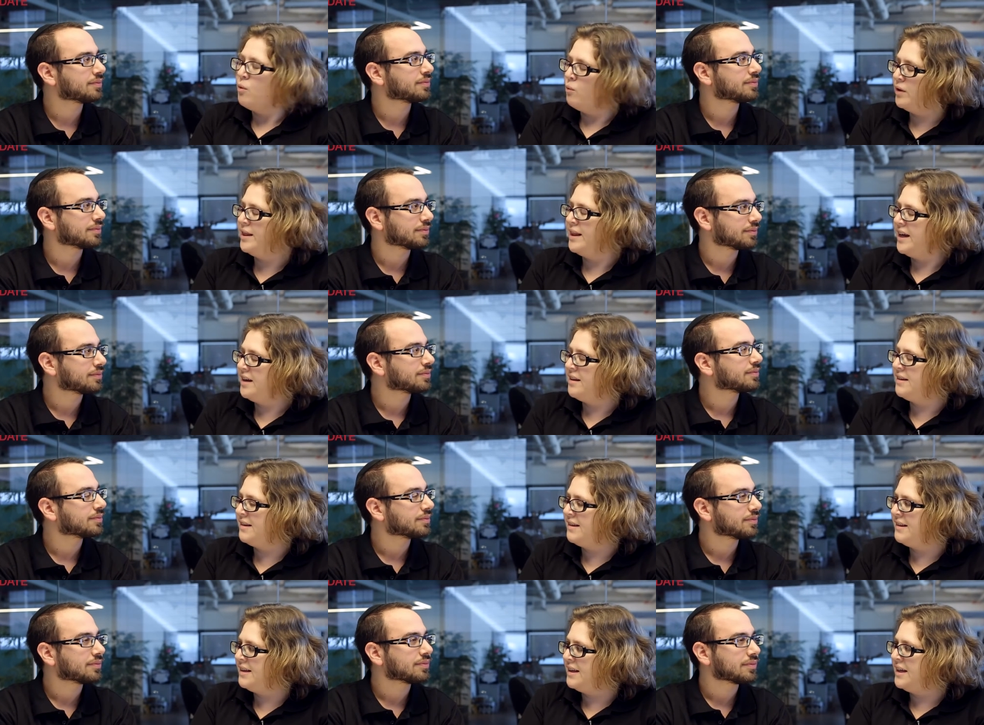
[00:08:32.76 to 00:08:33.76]
Speaker 1: would like to
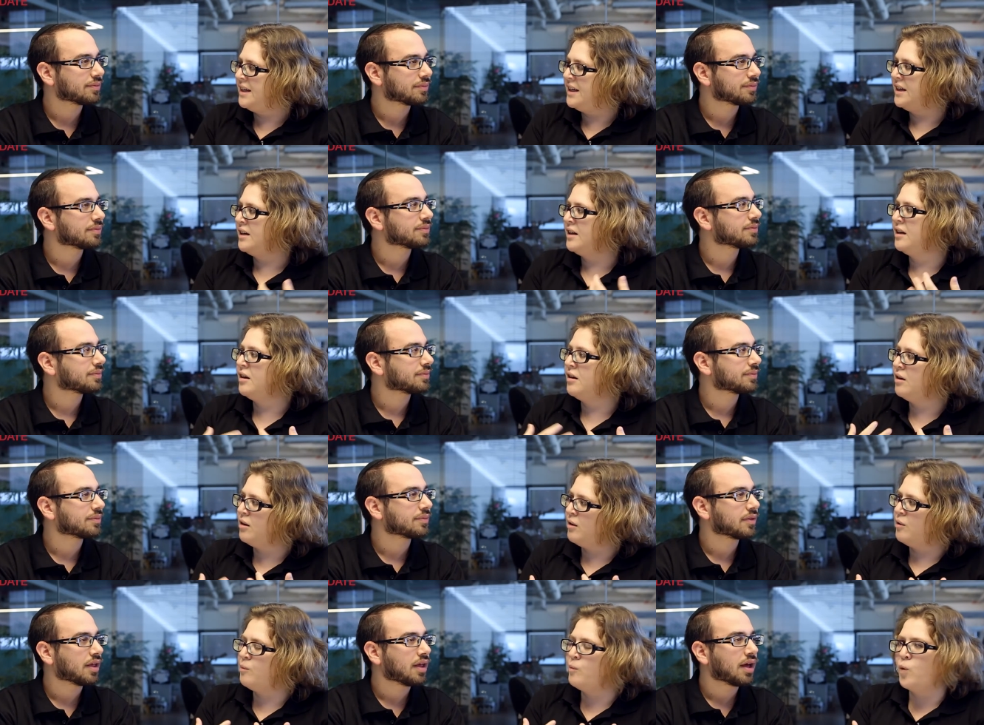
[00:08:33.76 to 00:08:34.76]
see
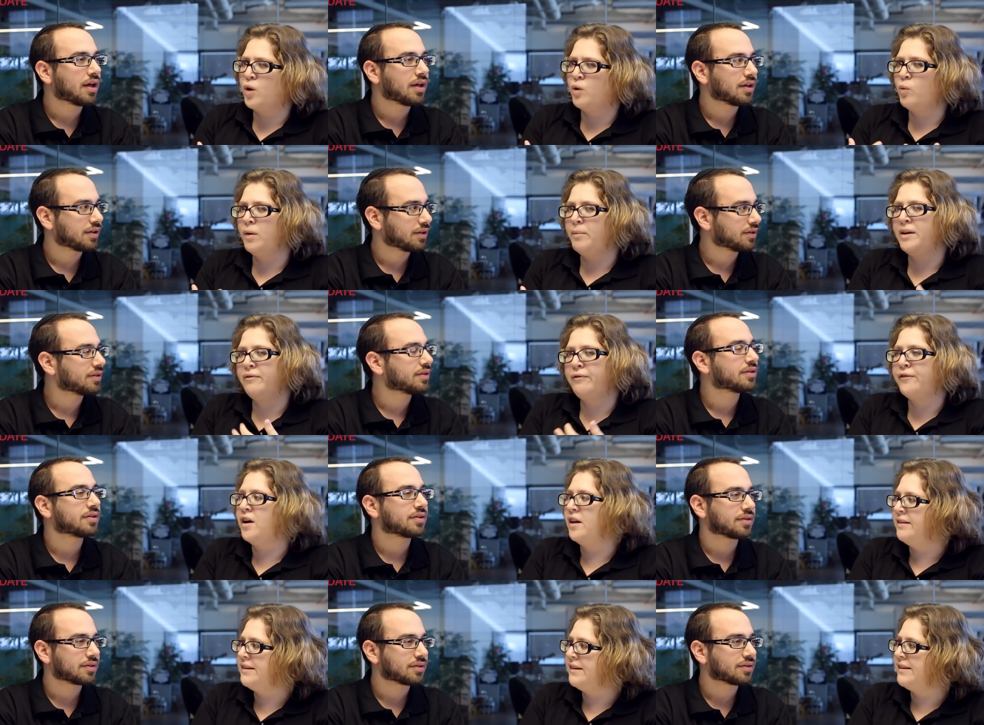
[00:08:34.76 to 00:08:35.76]
more women
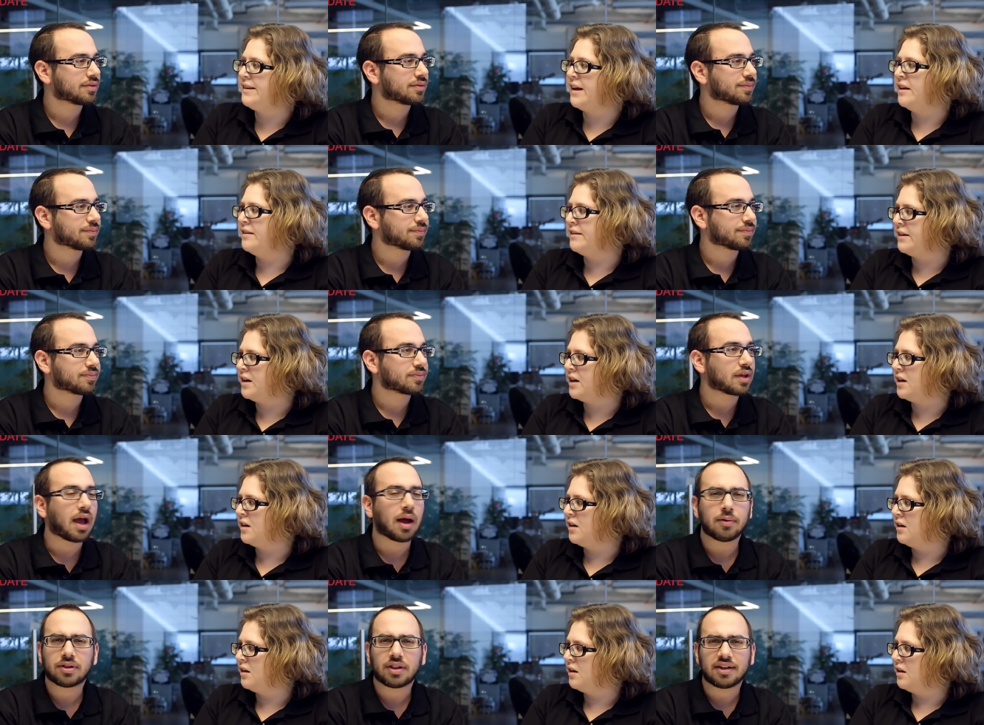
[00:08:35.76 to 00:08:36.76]
front and center.
Speaker 2: I
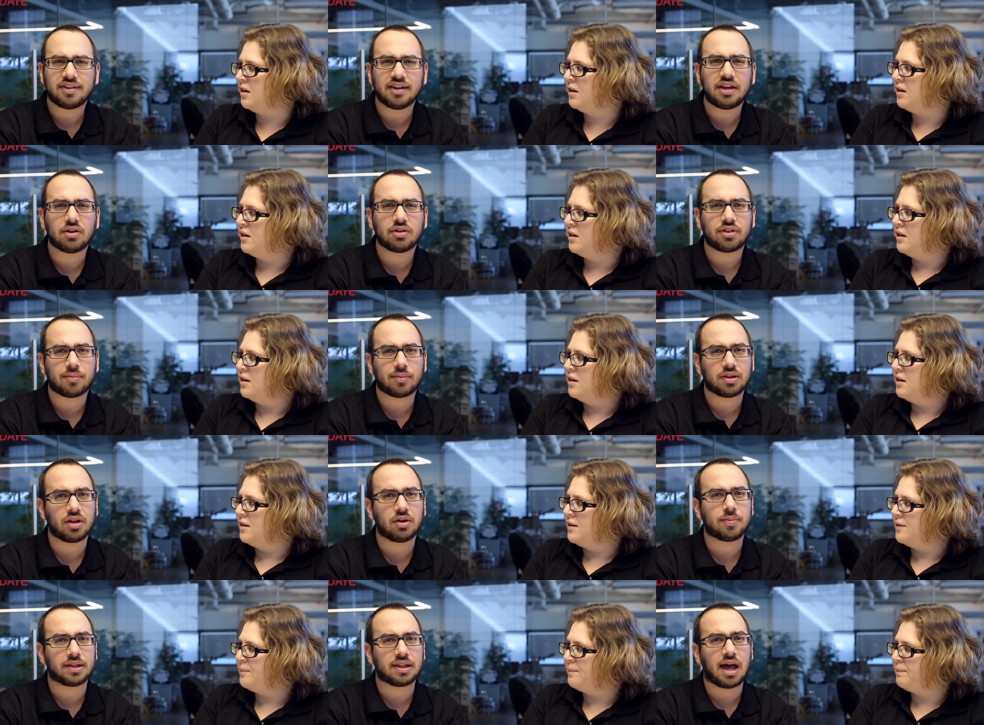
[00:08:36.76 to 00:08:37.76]
would like to hear them a
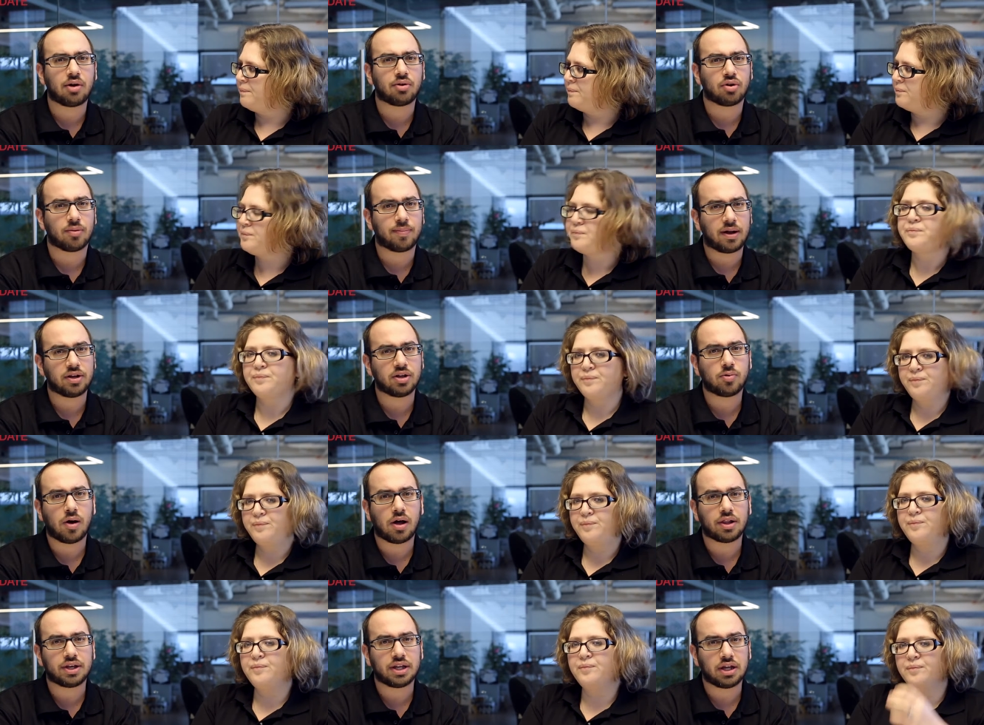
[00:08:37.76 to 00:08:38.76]
little bit louder about
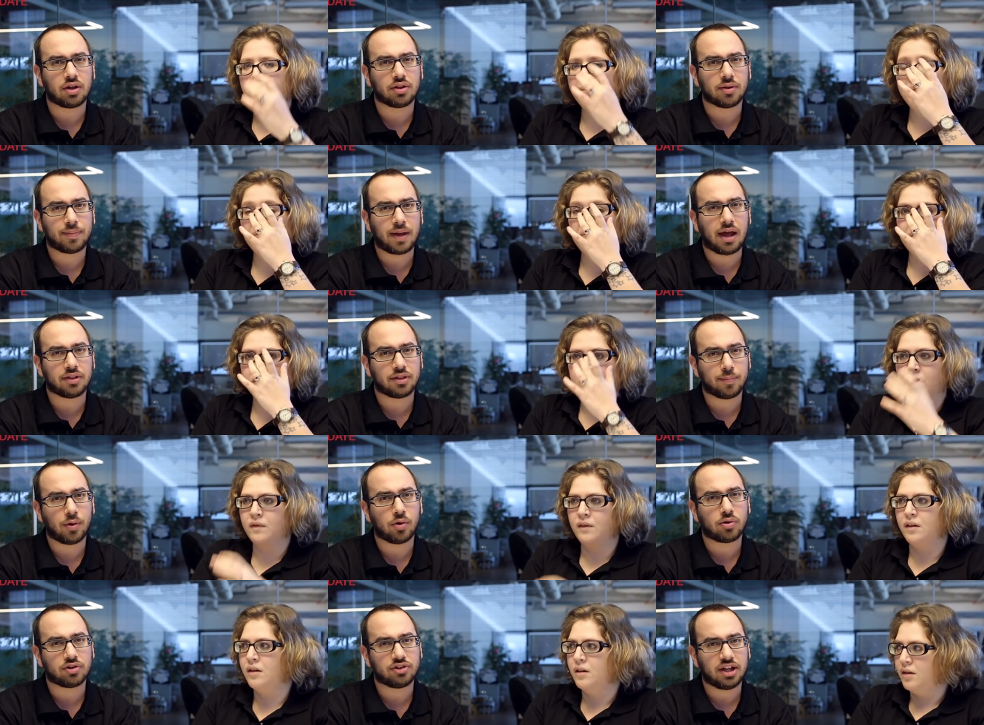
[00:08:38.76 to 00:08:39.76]
equality at the
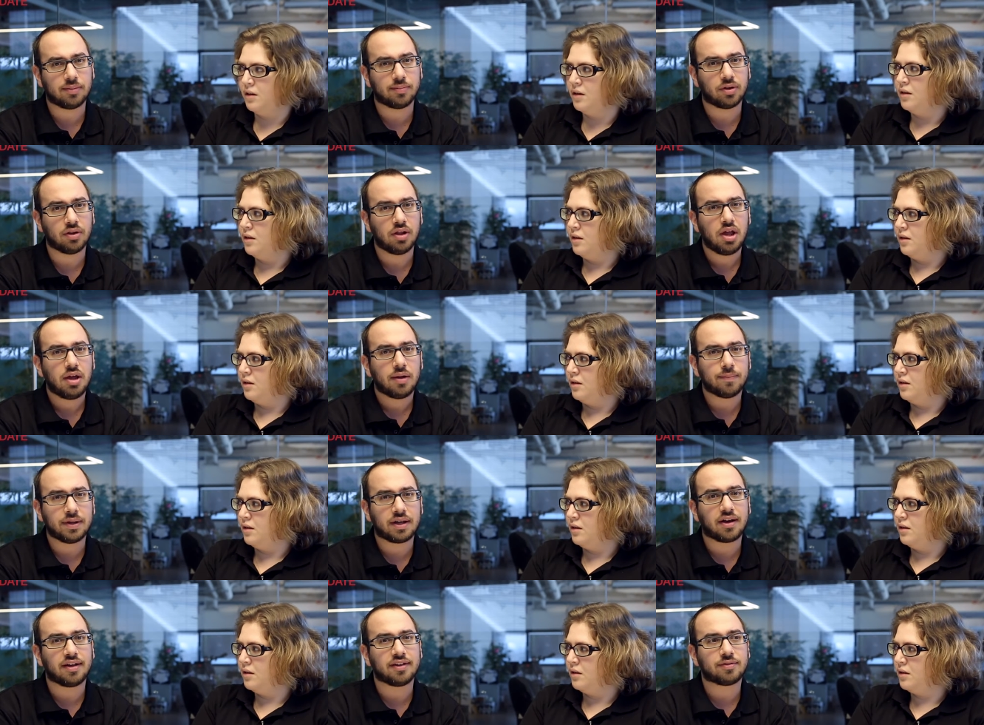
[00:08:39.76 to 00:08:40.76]
poker table,
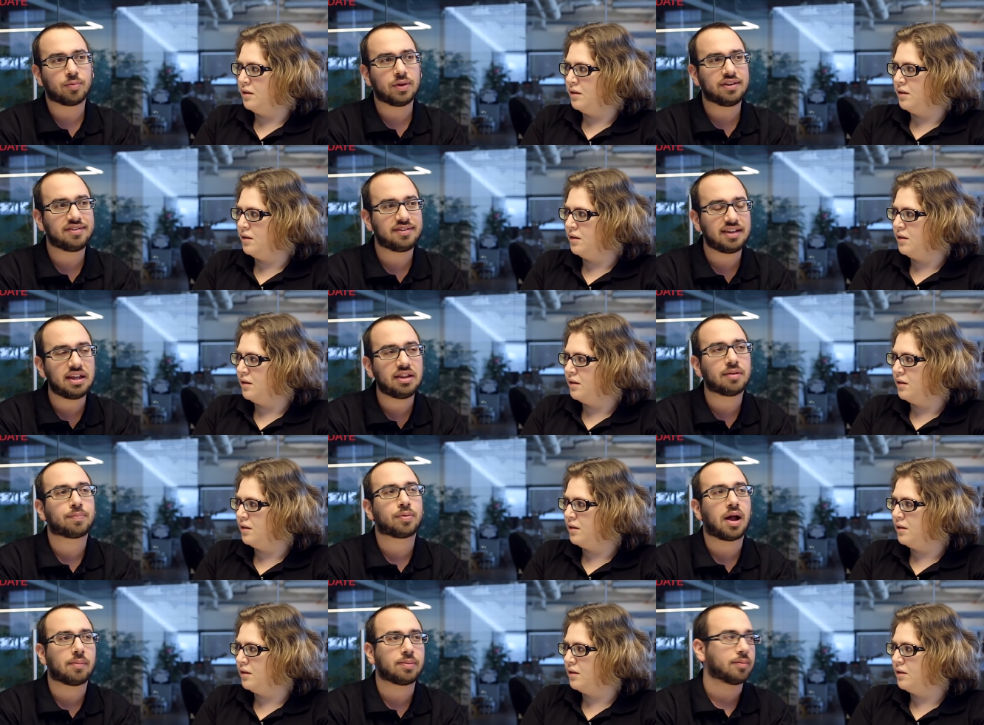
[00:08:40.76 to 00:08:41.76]
because we see the
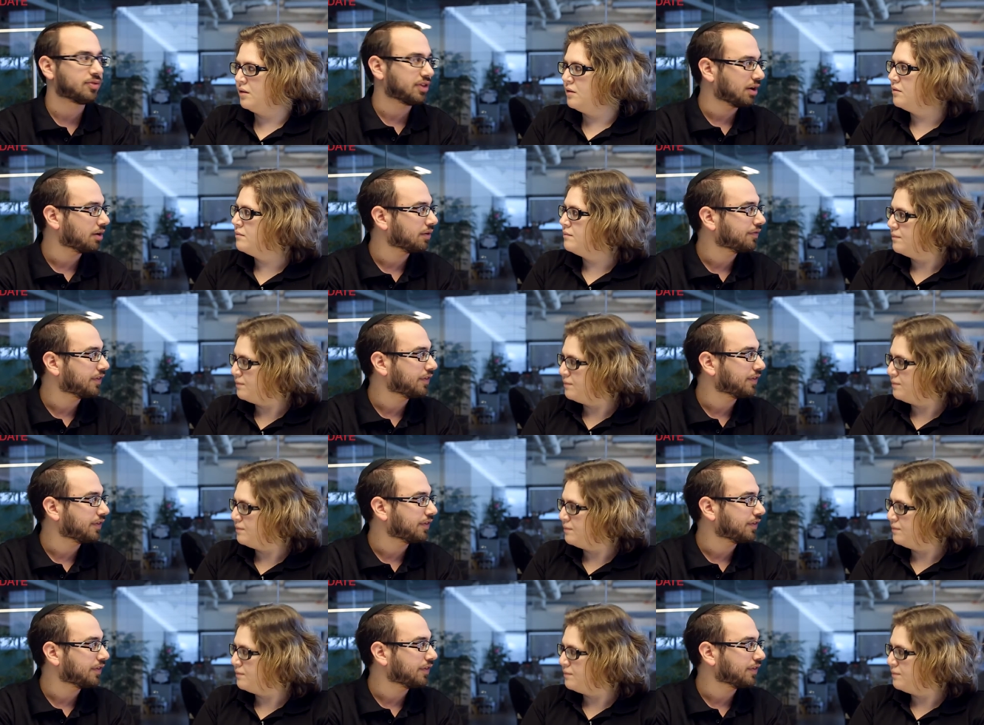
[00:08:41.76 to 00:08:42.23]
problems that are